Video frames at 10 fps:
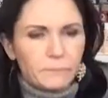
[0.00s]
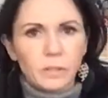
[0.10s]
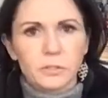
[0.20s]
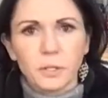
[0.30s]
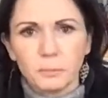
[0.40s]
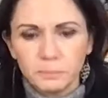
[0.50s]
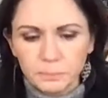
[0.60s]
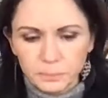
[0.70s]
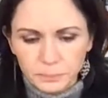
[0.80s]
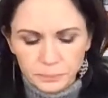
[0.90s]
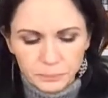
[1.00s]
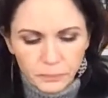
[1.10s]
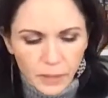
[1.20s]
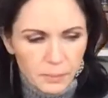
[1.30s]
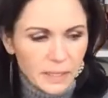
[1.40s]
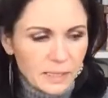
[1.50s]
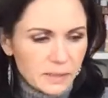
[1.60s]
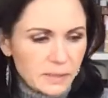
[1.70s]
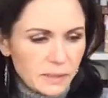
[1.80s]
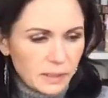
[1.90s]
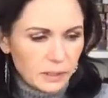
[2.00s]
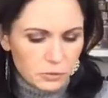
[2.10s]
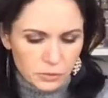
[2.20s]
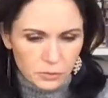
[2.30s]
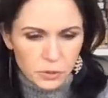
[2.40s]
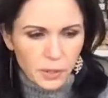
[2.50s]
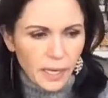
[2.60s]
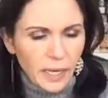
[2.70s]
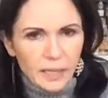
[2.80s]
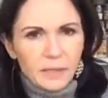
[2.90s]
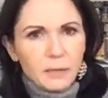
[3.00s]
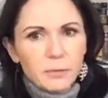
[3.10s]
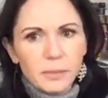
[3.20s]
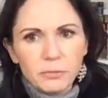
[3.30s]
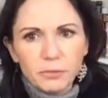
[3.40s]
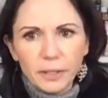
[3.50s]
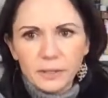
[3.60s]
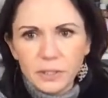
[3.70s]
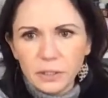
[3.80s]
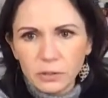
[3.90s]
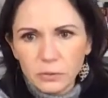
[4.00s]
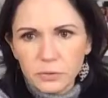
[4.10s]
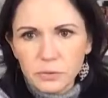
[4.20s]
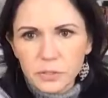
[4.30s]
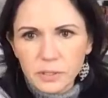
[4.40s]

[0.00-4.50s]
So because it's an Easter tray, I thought it would be fun to use